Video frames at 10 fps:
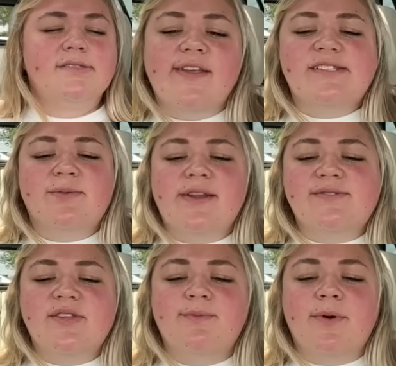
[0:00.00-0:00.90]
This one is
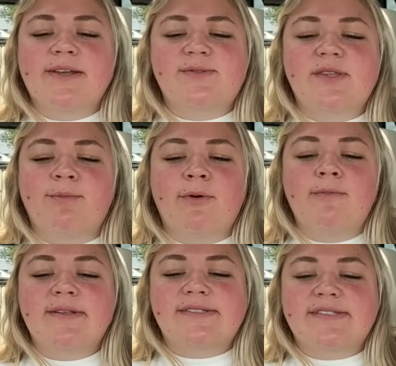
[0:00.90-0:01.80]
for the boys with the
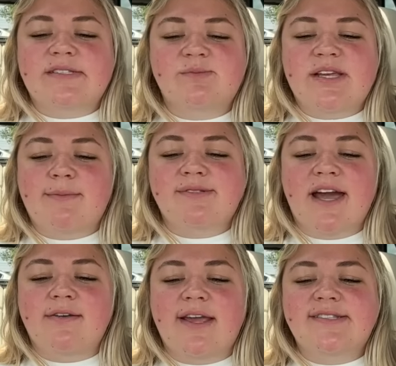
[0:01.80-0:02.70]
booming system. Tap
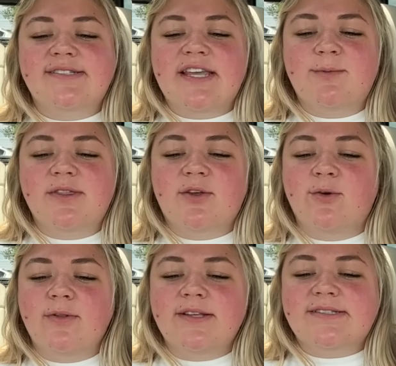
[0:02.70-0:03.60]
down AC with the
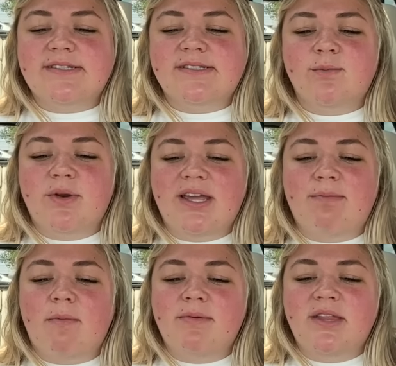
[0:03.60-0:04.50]
cooling system. When they
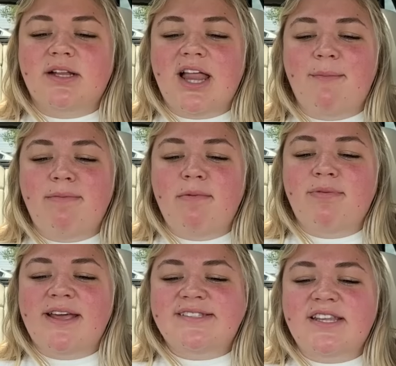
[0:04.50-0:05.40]
come up in the club, you be
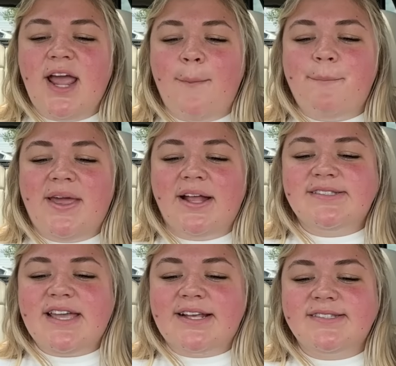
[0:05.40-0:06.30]
blazing up. You got
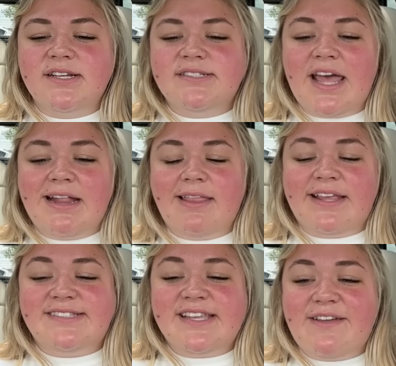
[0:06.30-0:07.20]
stacks on deck like
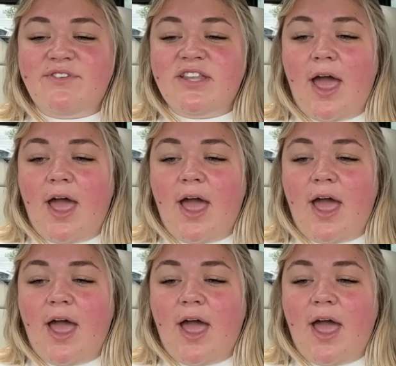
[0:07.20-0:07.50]
you're saving